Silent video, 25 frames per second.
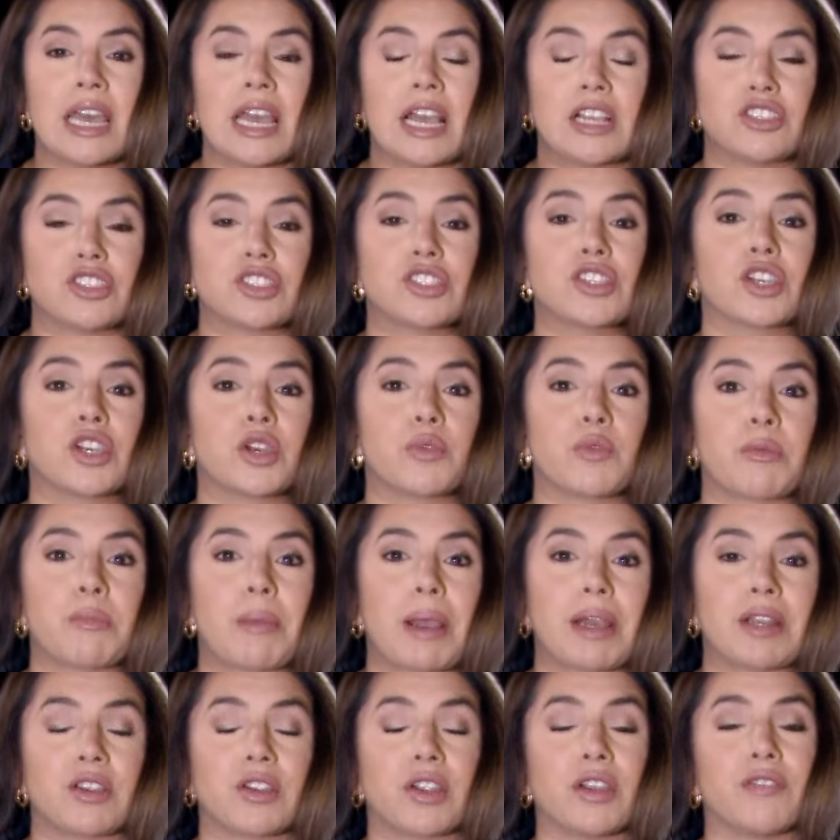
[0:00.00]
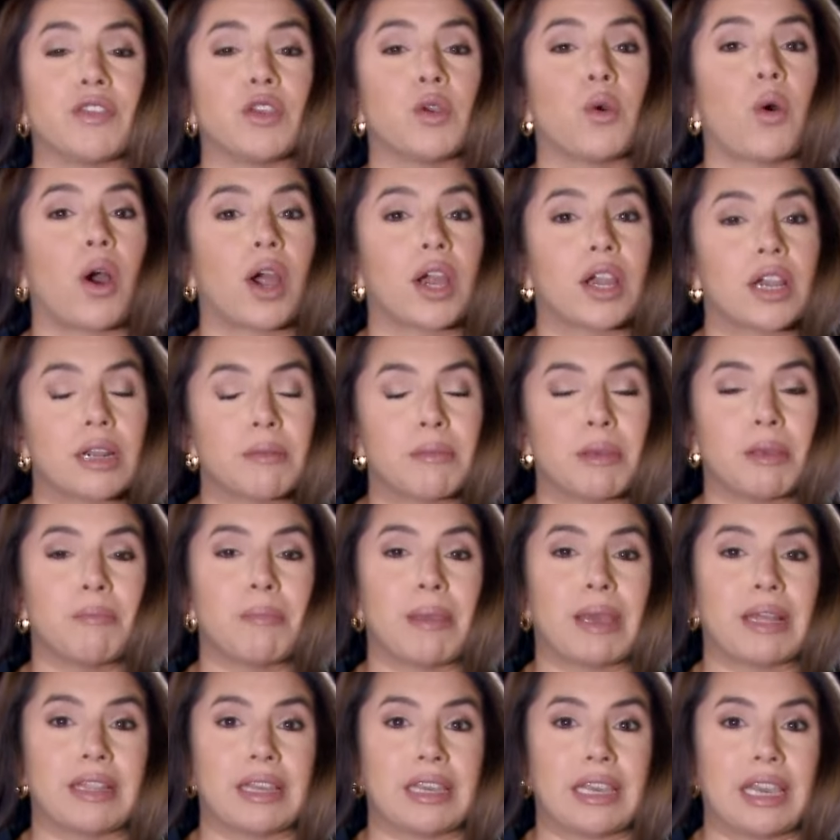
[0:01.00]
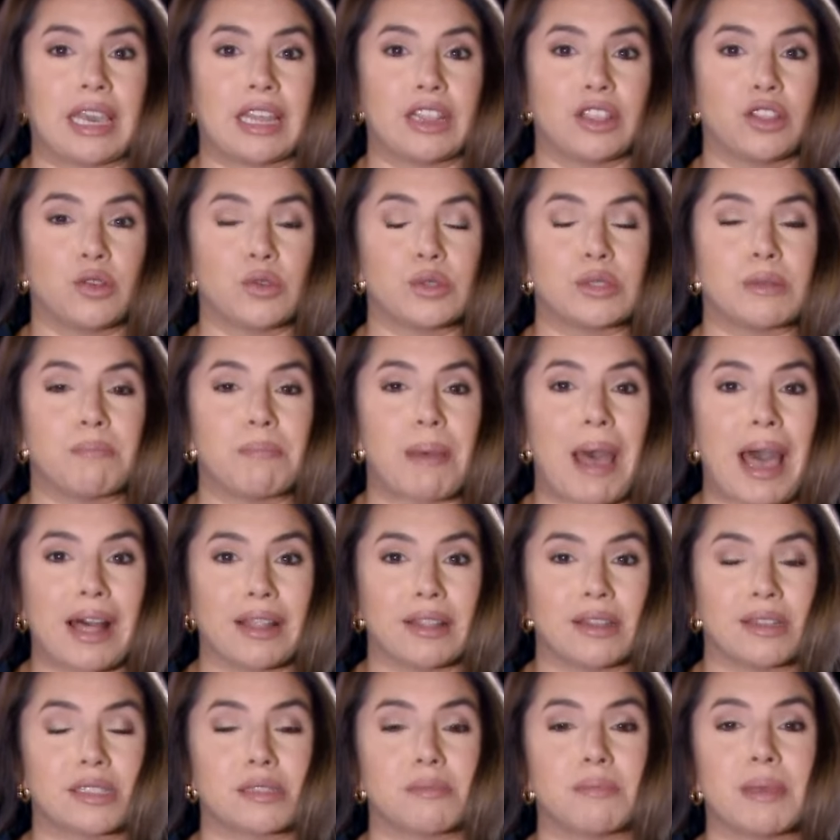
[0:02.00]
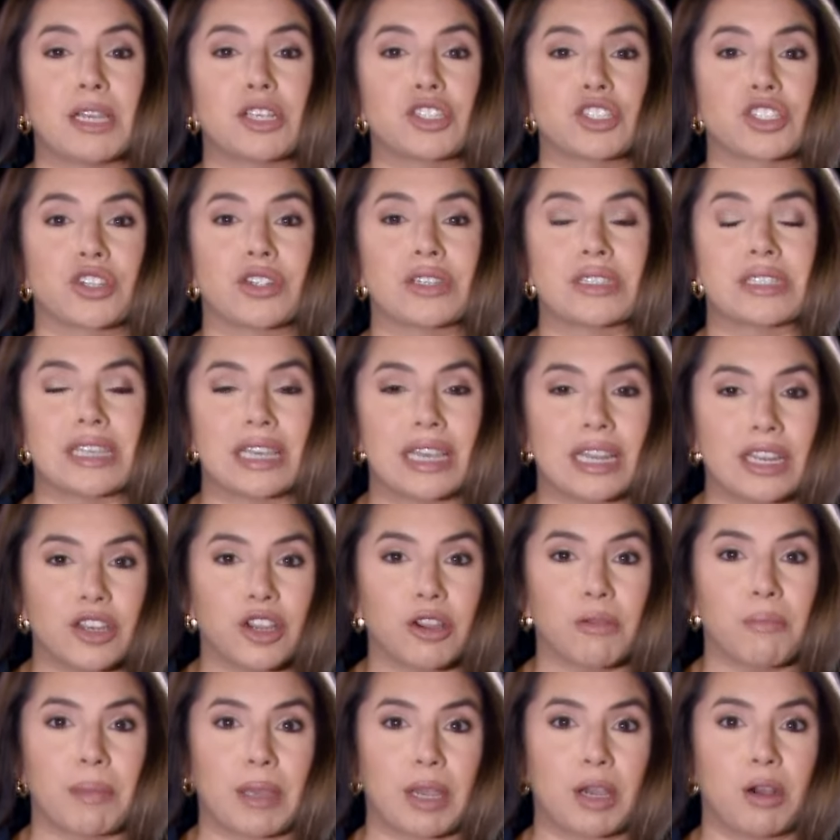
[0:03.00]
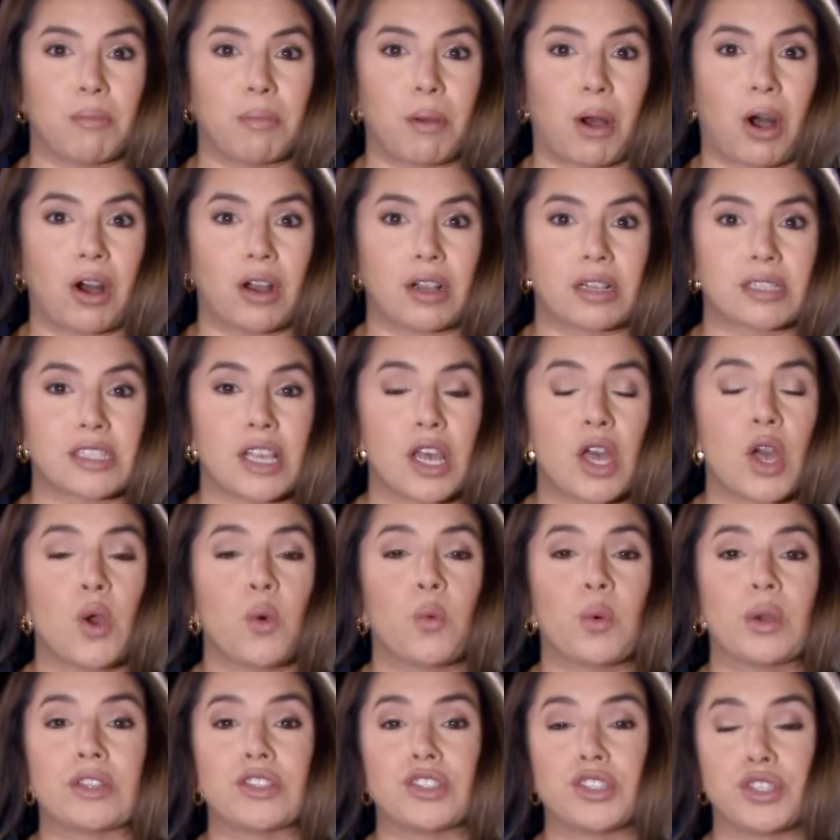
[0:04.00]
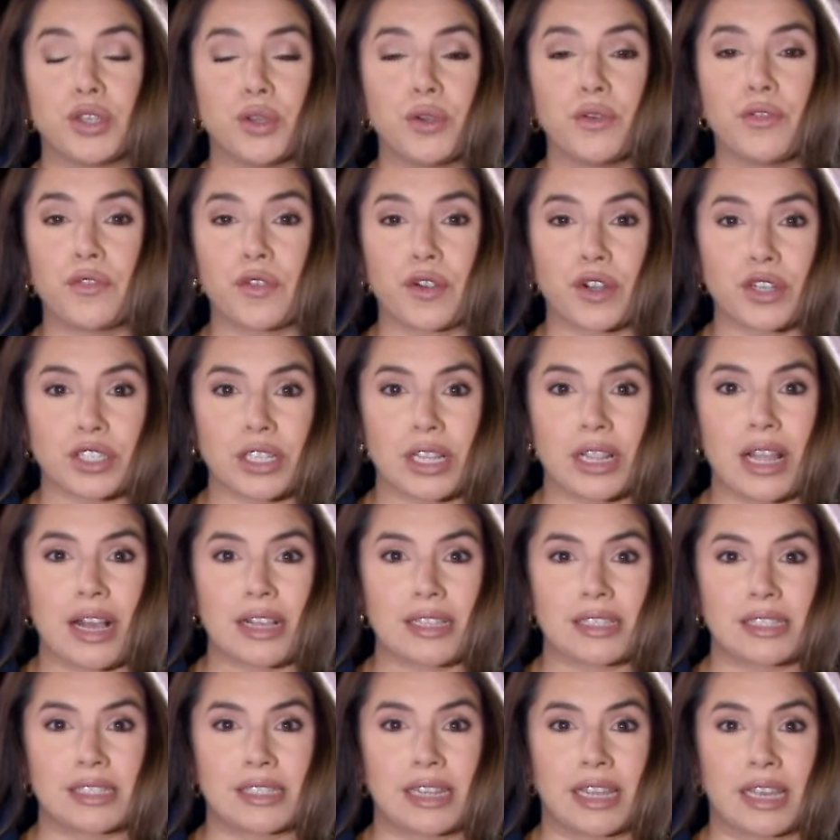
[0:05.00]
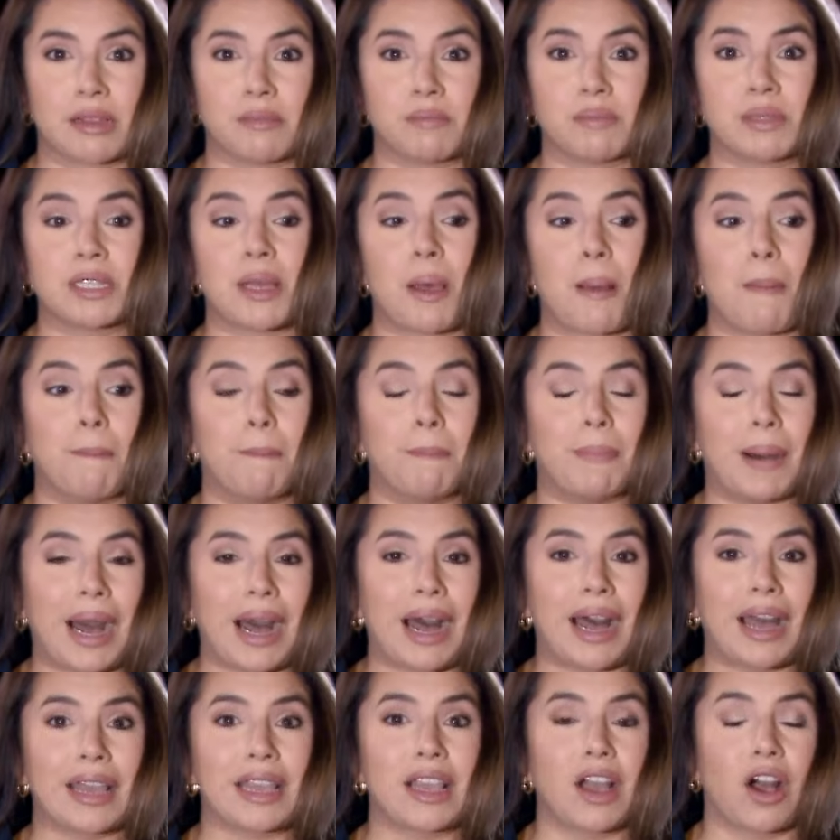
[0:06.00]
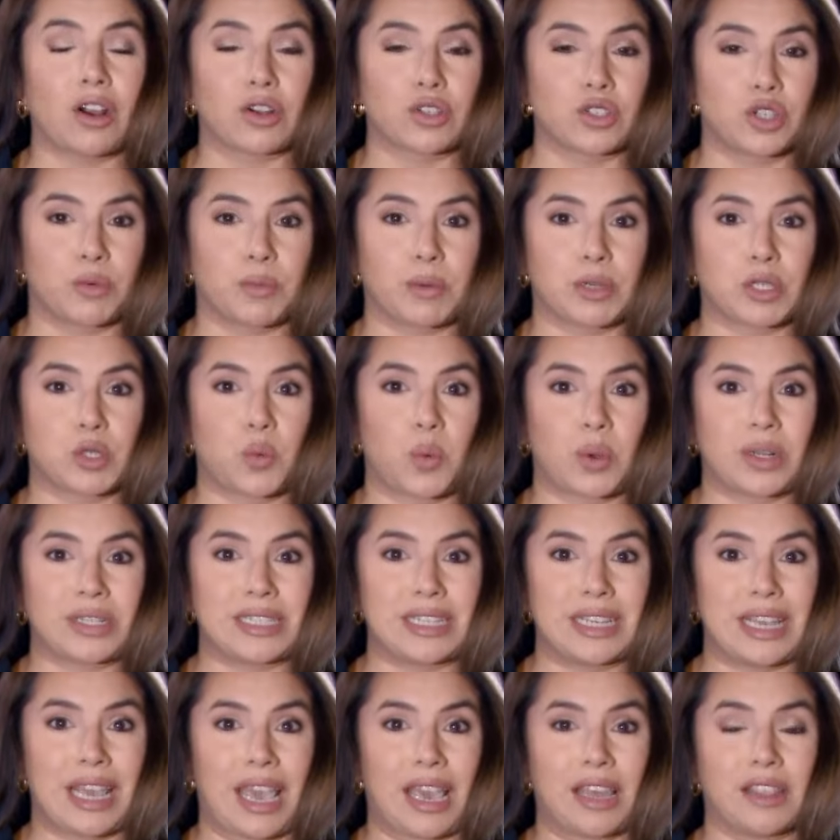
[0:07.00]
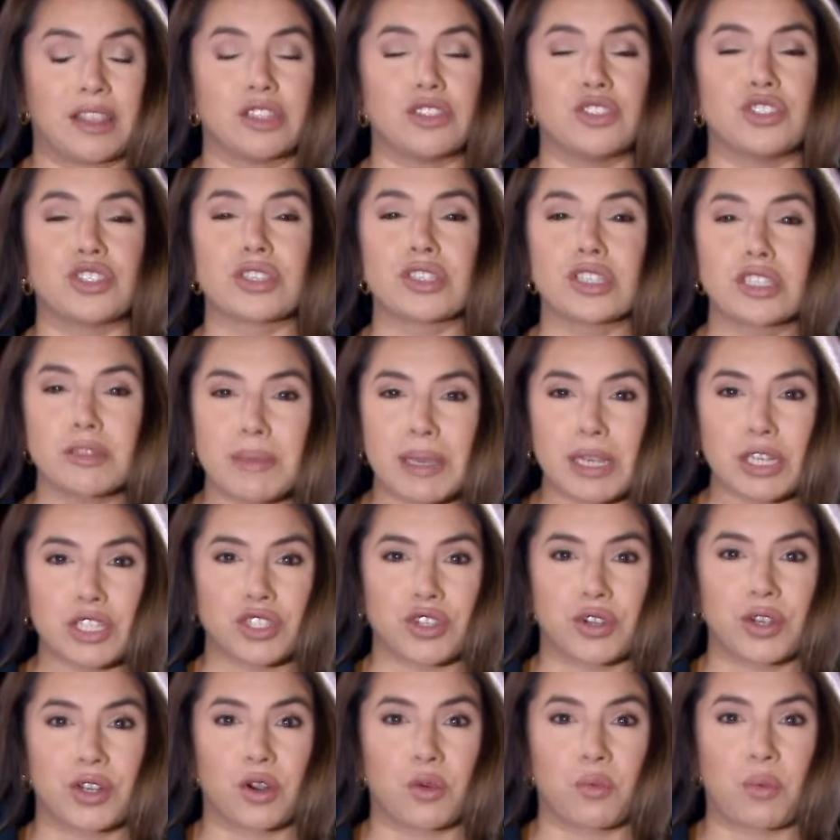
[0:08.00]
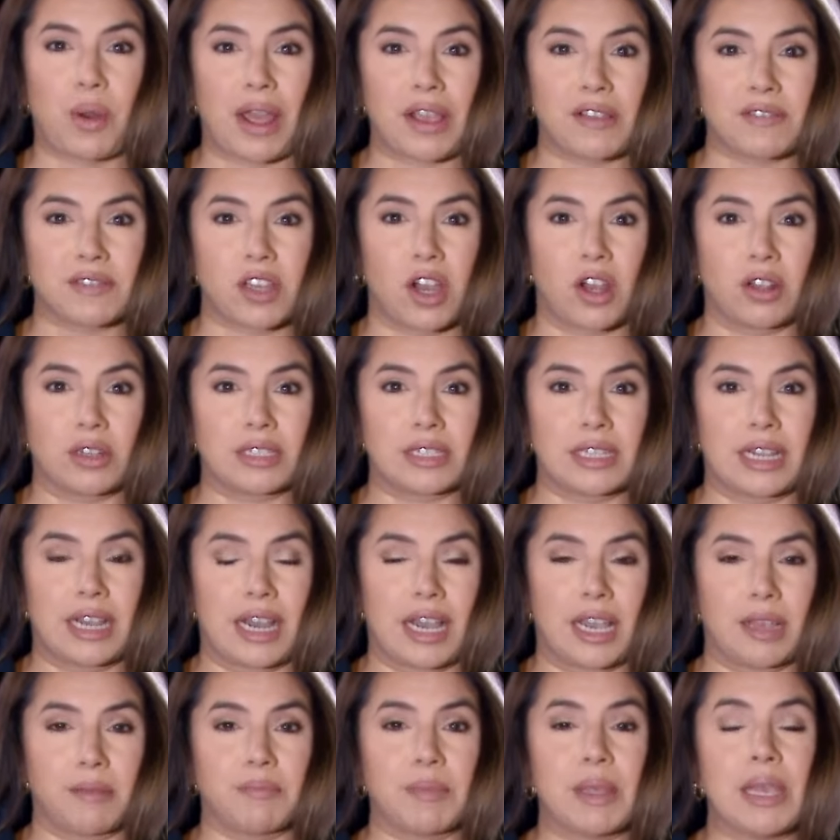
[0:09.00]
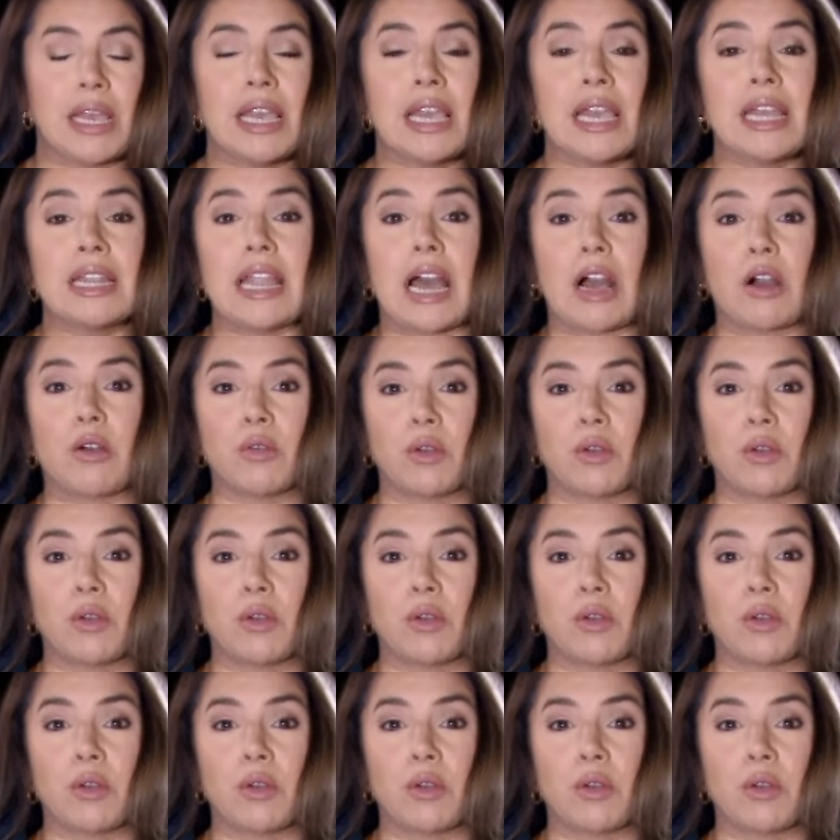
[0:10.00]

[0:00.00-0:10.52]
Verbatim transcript: And just a good reminder: if you are going to be mailing in those ballots, make sure it's in your mailbox with two first-class stamps by October 28th, just to make sure it arrives on time. Now,